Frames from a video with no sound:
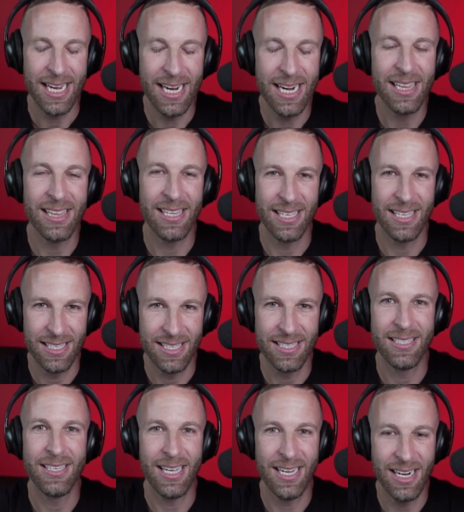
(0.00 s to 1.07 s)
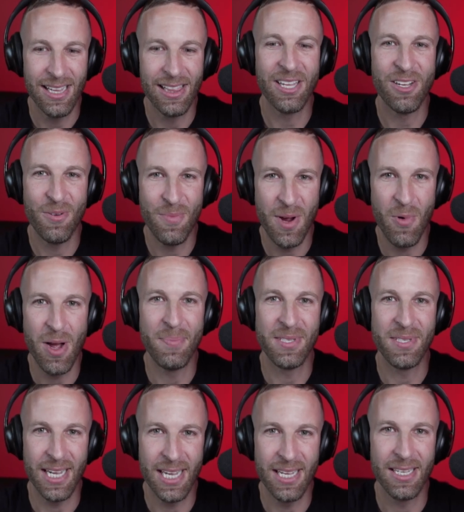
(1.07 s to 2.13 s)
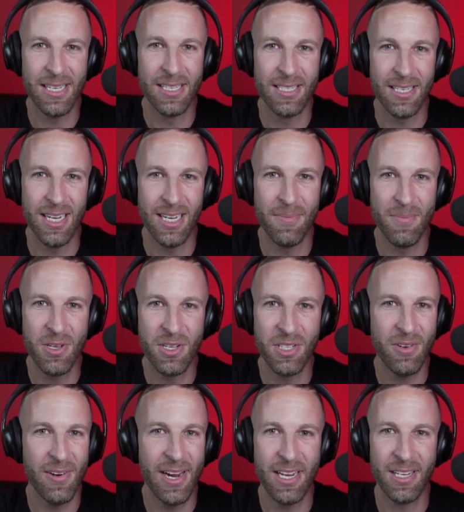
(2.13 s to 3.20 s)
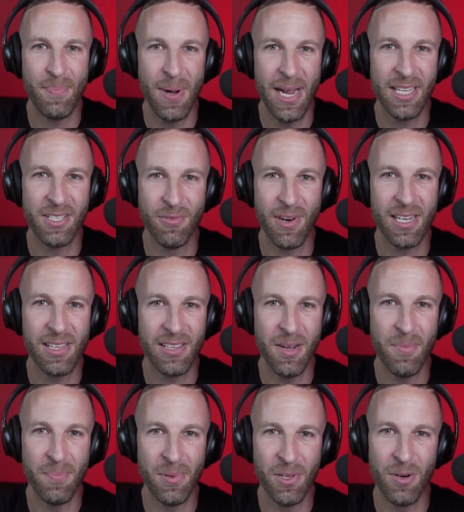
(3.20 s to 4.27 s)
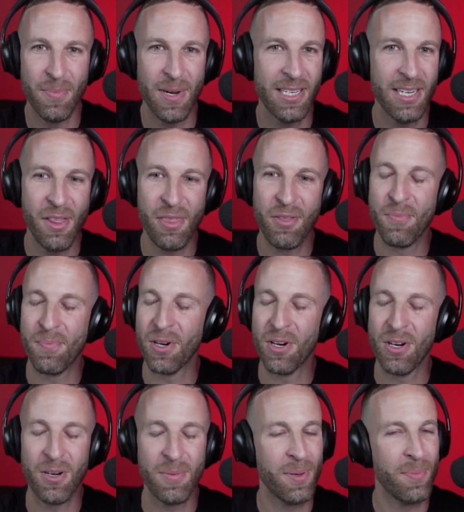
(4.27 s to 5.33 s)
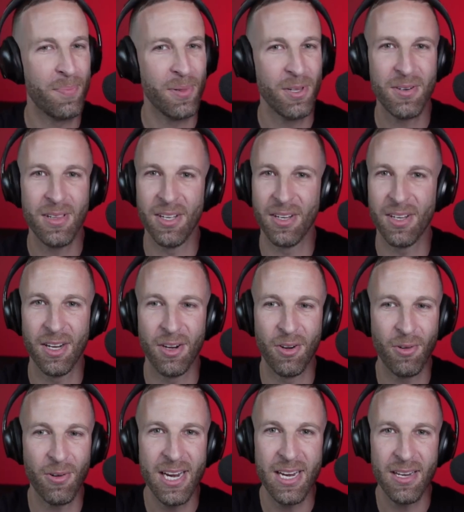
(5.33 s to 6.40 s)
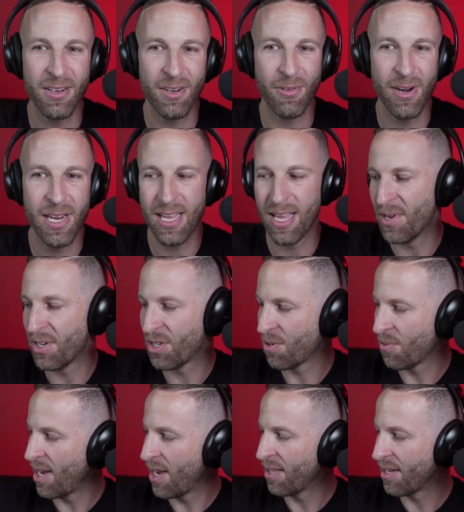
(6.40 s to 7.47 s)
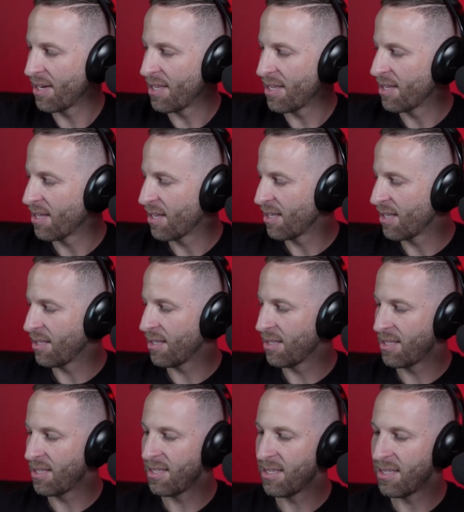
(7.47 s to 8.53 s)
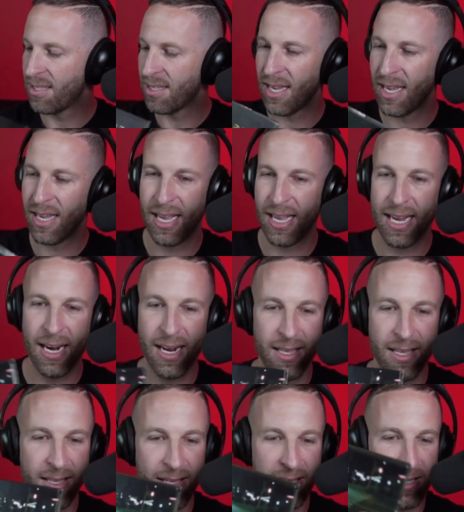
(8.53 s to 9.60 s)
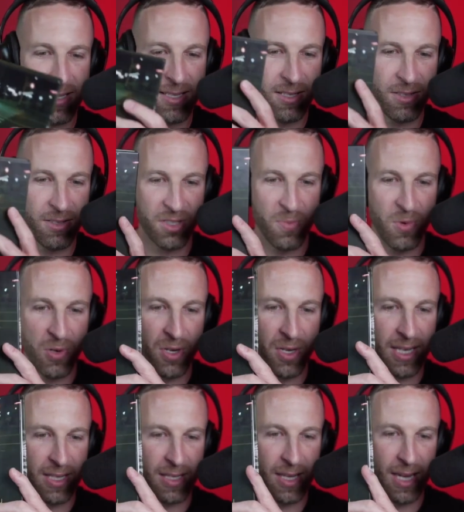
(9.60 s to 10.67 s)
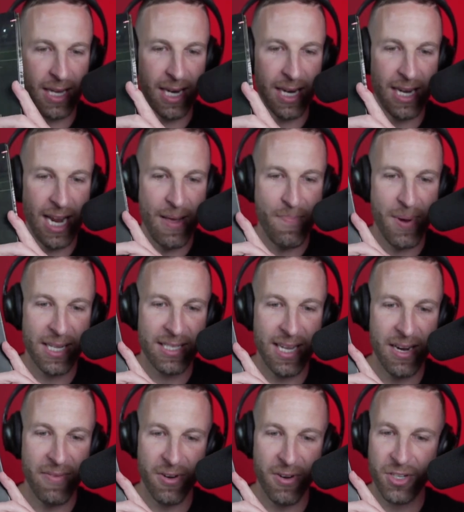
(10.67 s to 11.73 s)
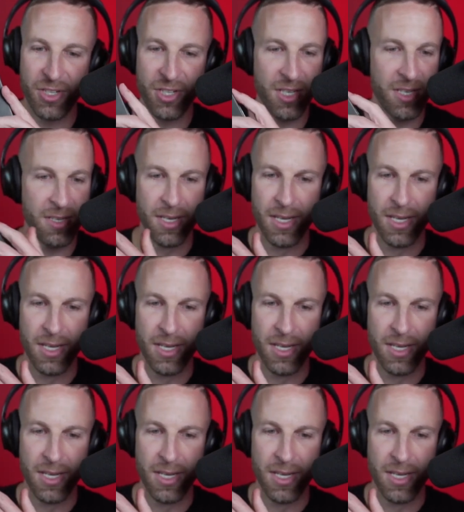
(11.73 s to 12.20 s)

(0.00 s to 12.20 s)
got a, I got a link on my website. Um, you can direct, buy it directly on Blurb. I did it through Blurb. Mm-hmm. Blurb, look, great, great image quality. This is, uh, I got, this is a little small. I, I got an eight by ten version,